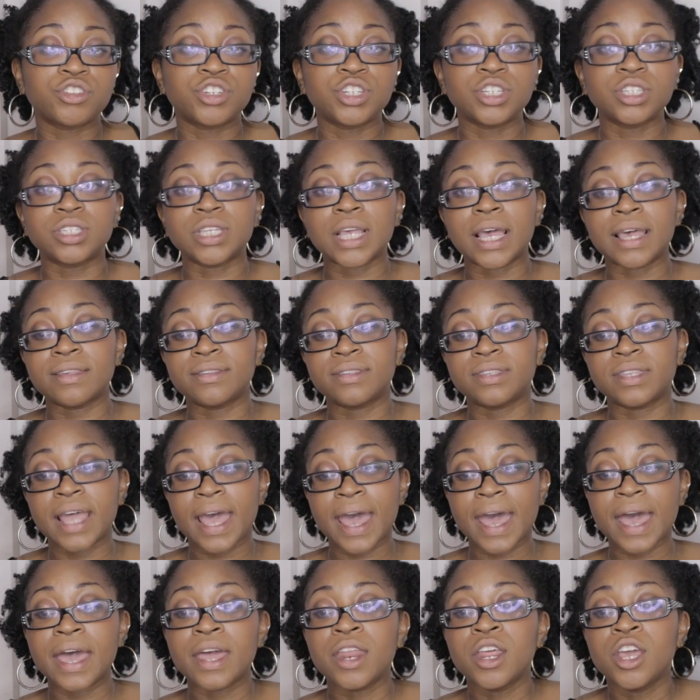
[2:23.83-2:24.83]
She says
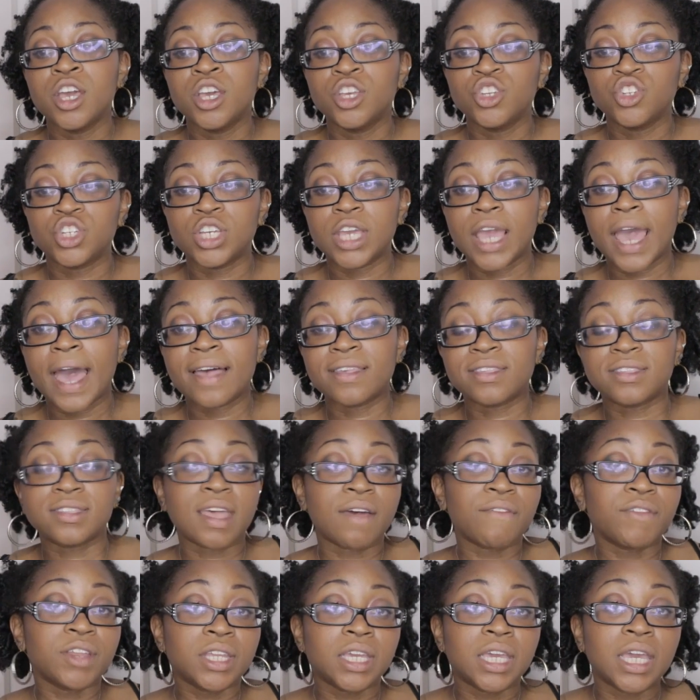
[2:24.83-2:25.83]
that she has
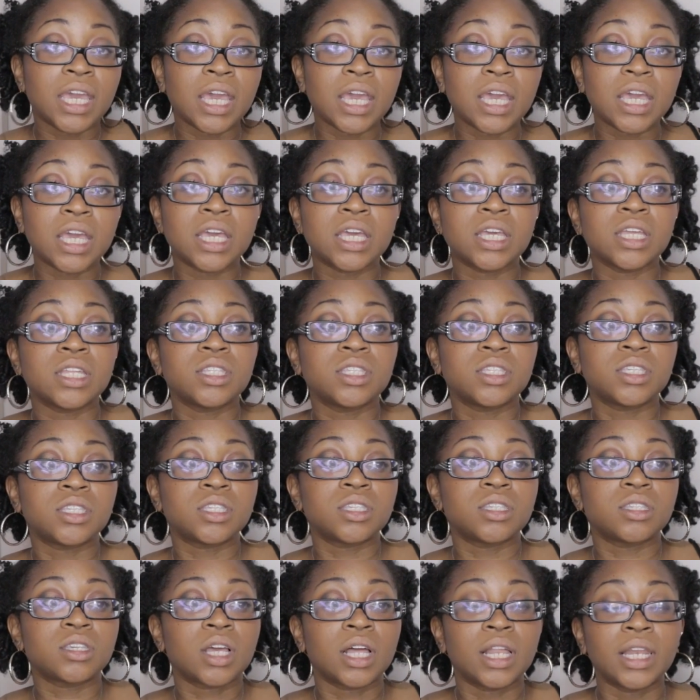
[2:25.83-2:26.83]
7
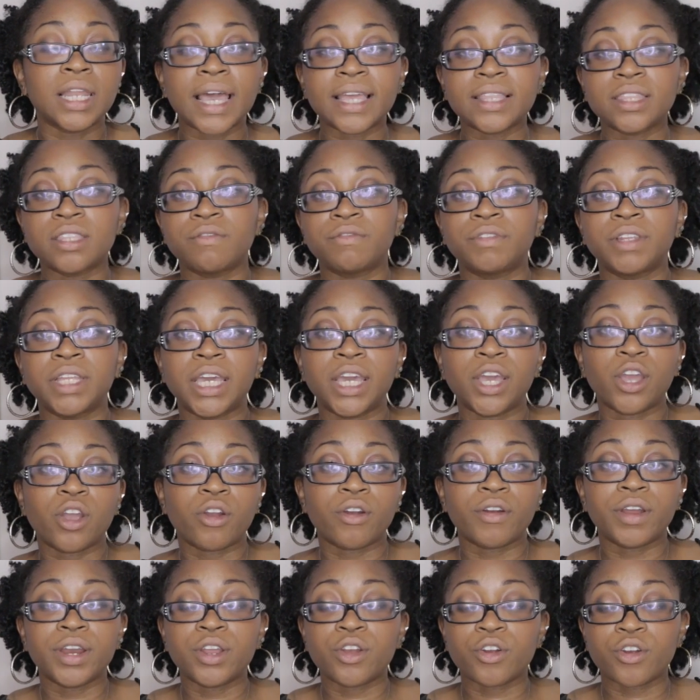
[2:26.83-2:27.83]
kids collectively,
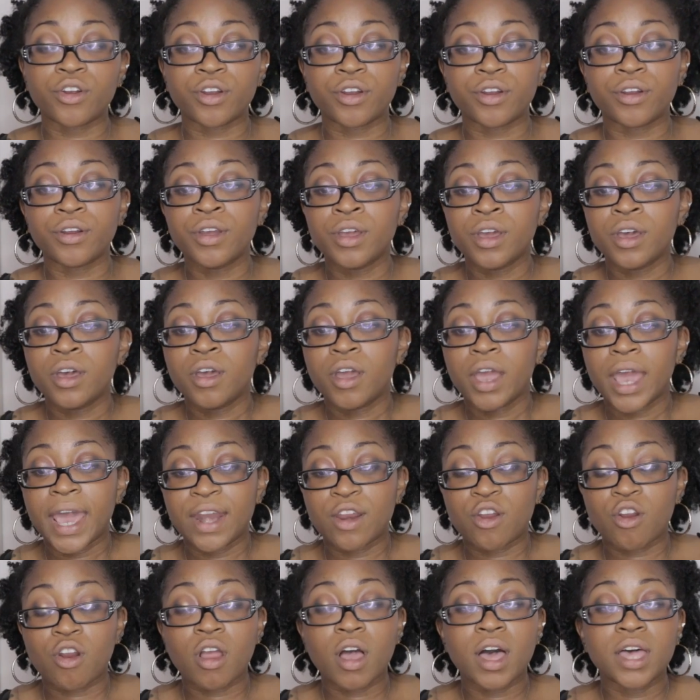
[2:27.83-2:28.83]
her and her
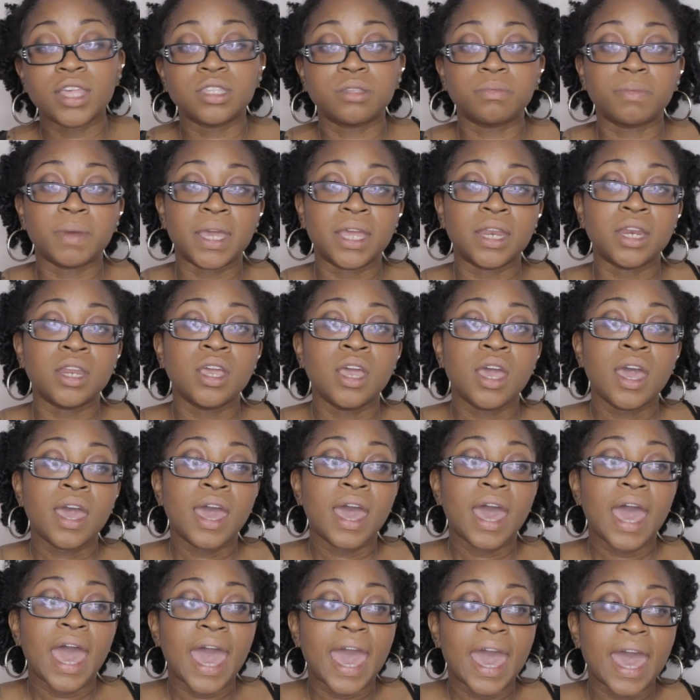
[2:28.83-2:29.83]
husband,
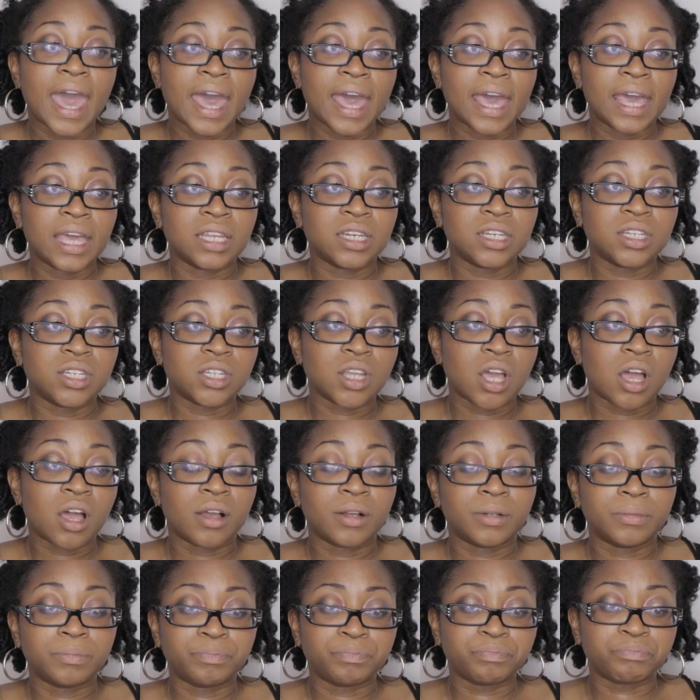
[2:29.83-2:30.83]
and
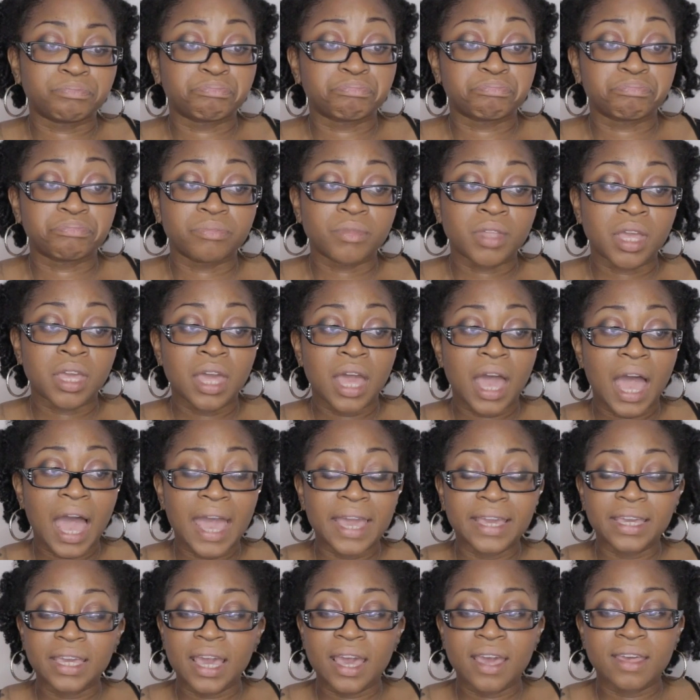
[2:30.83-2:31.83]

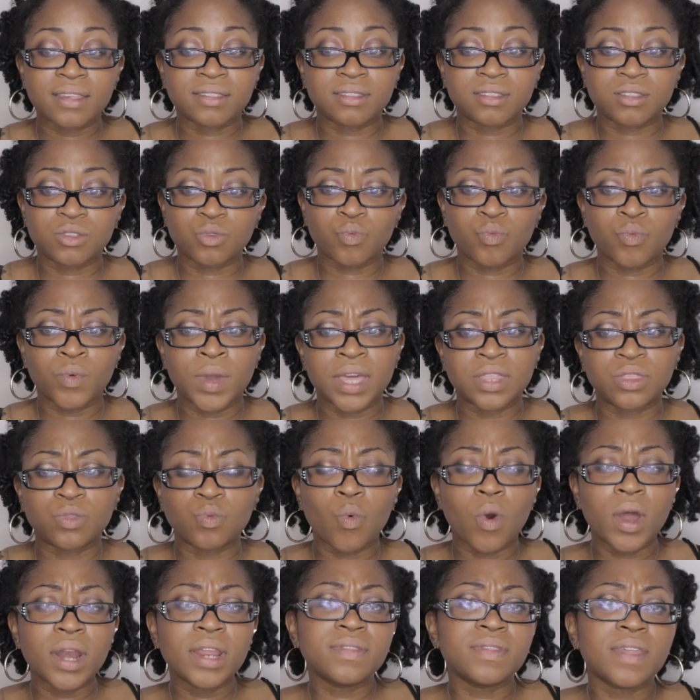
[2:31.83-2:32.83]
I guess with
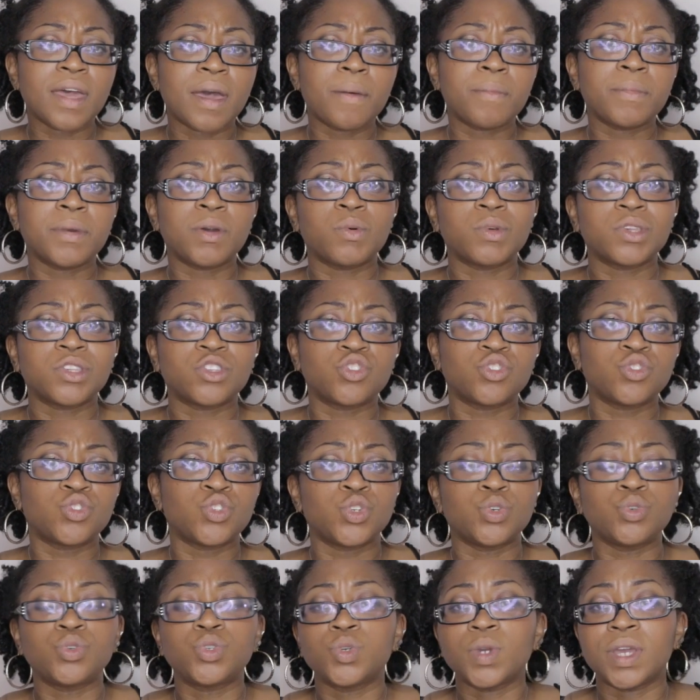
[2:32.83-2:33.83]
one of them it was
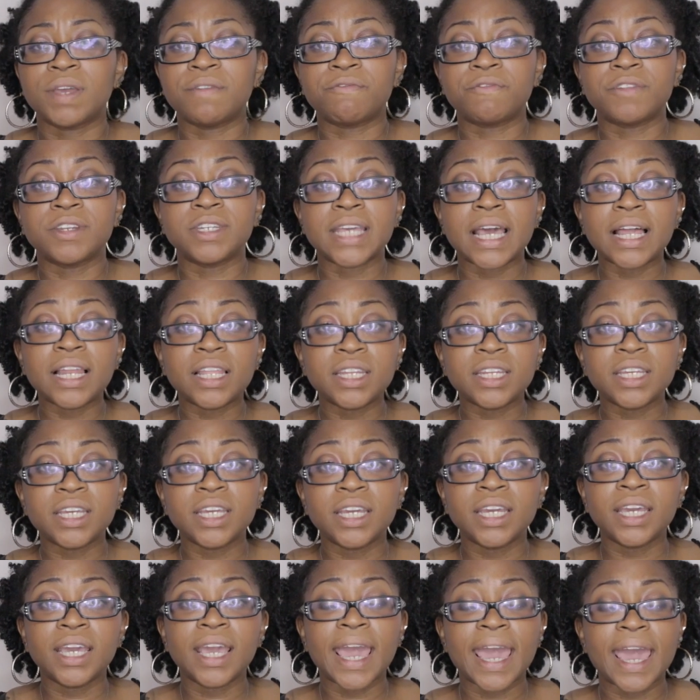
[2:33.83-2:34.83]
due to
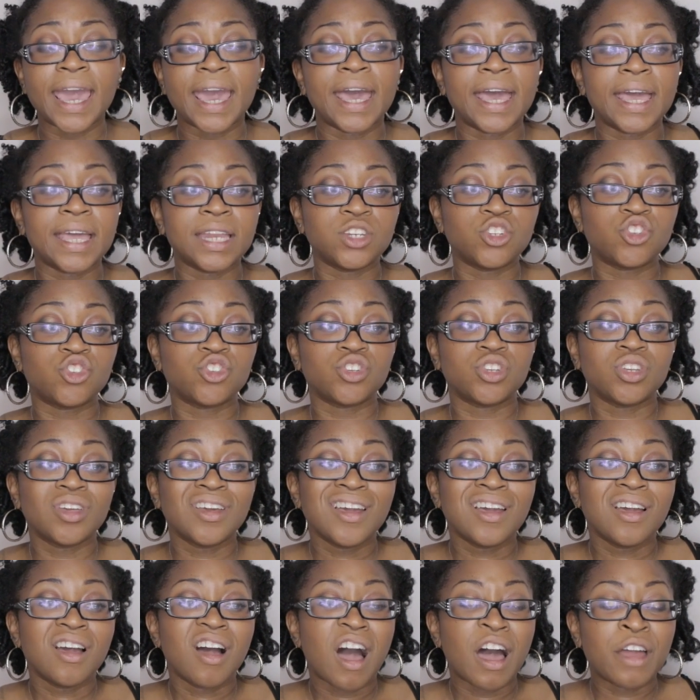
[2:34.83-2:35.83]
infidelity, and
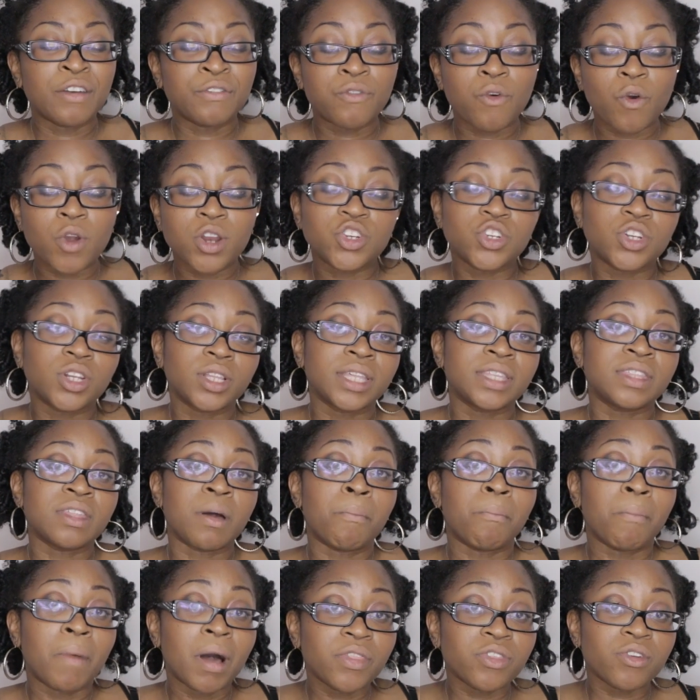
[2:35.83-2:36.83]
unfortunately,
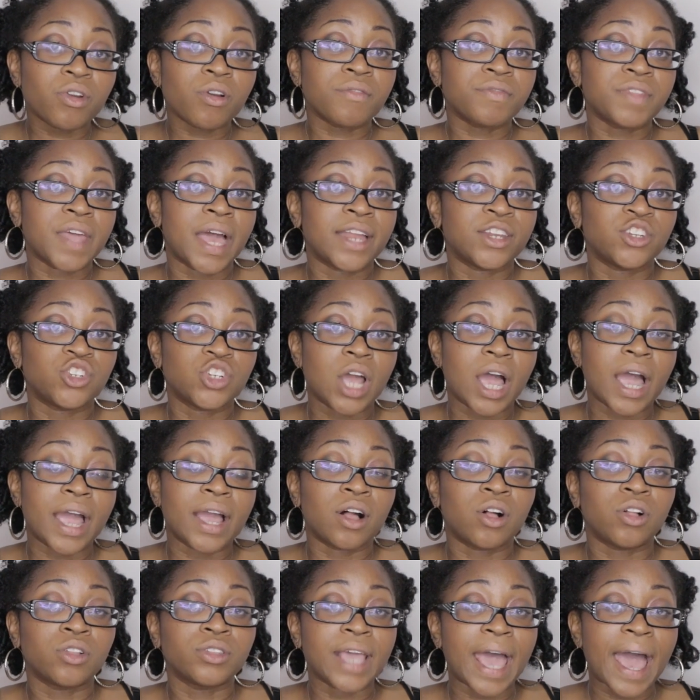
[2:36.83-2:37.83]
the mother of that
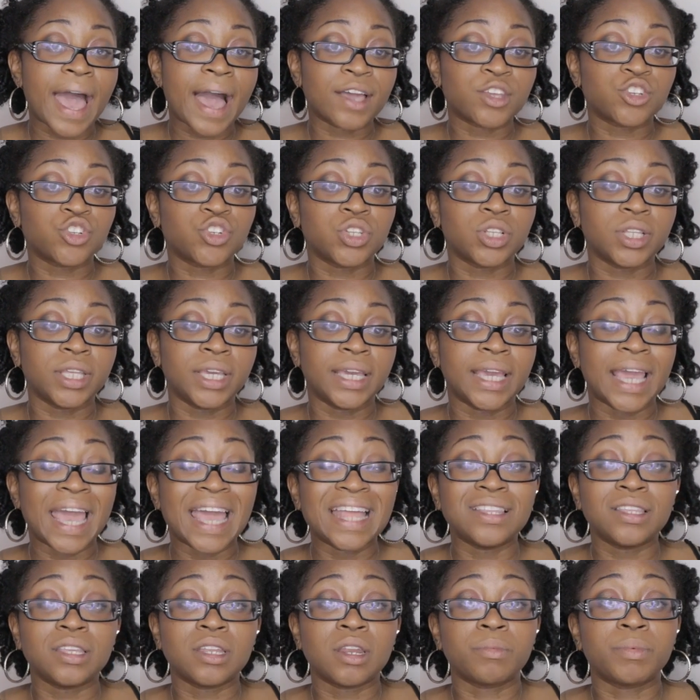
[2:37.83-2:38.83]
child actually
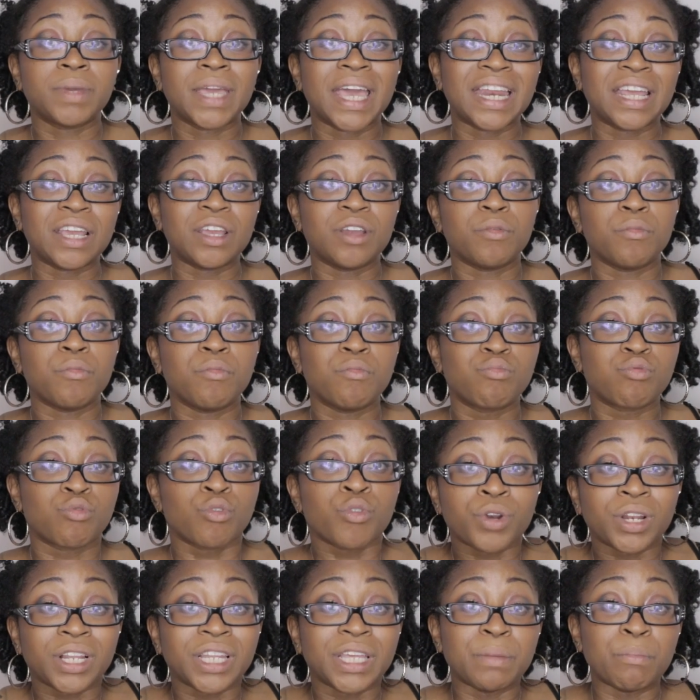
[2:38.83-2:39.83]
ended up getting
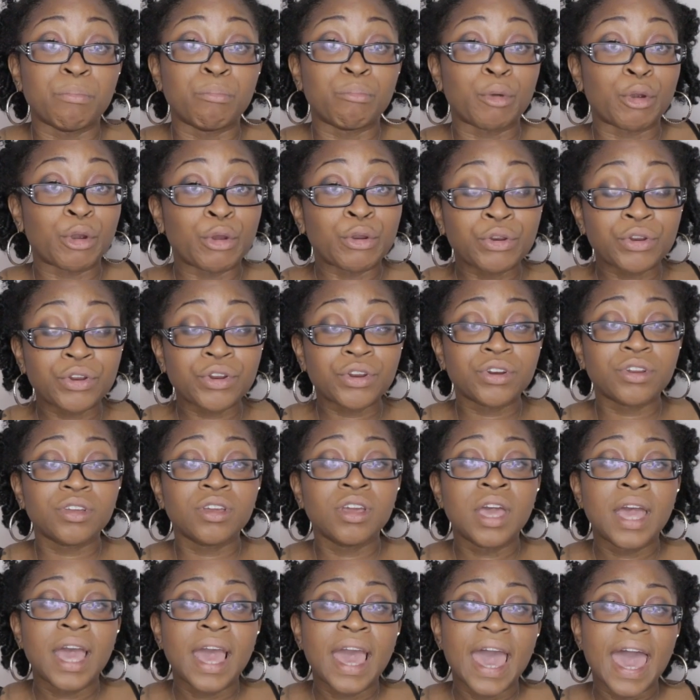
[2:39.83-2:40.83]
brutally murdered,
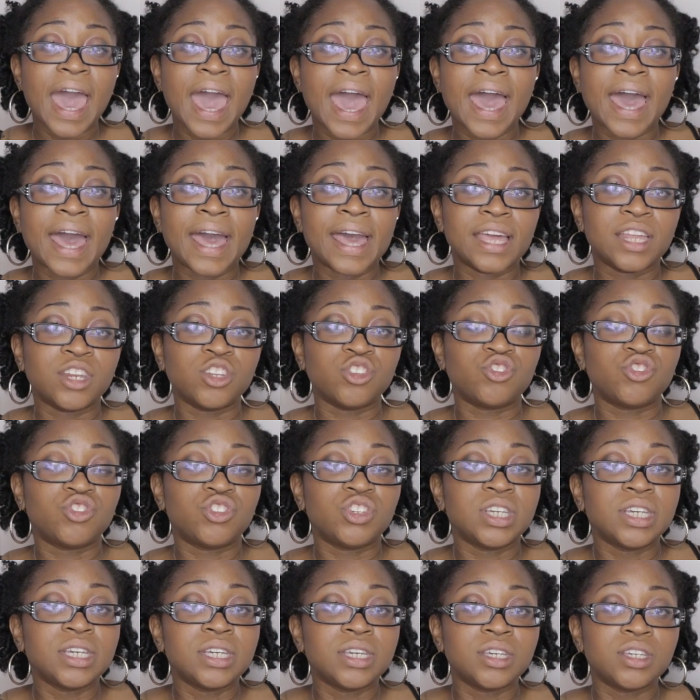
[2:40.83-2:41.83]
and
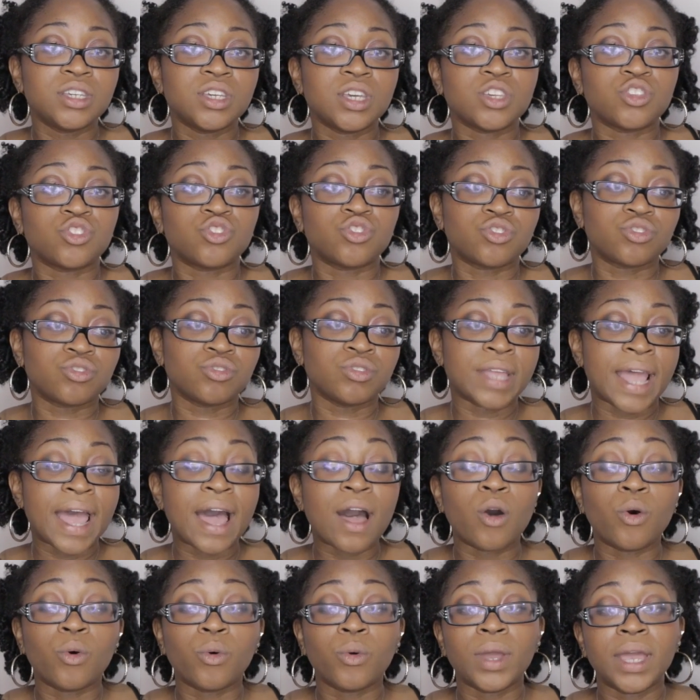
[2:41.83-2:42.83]
she is
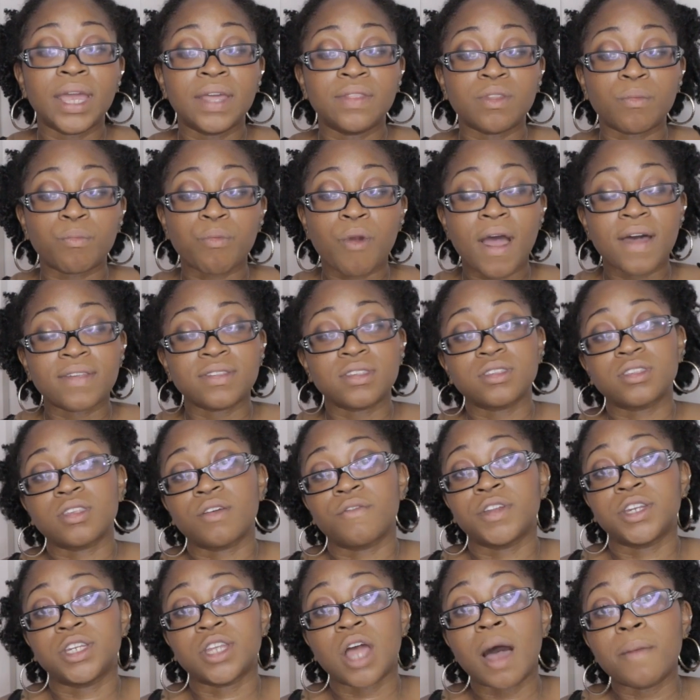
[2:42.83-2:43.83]
now in the process
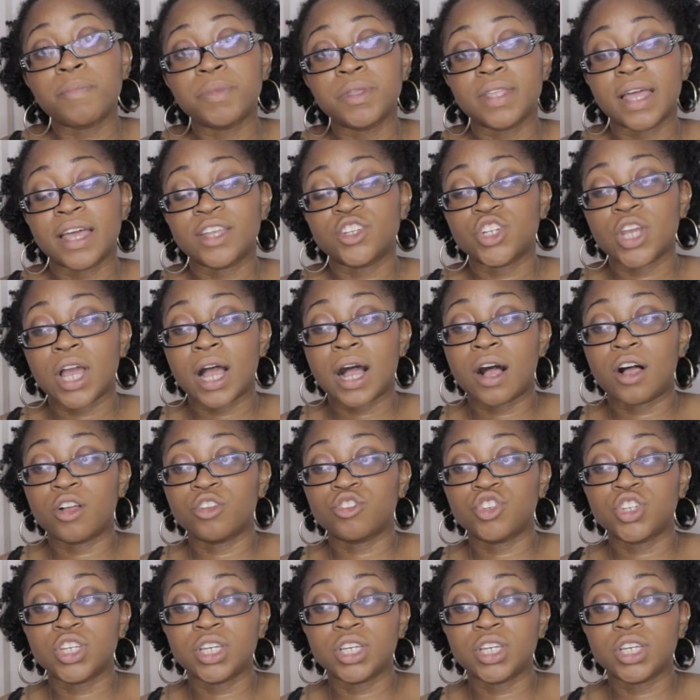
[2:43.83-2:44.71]
of adopting that child.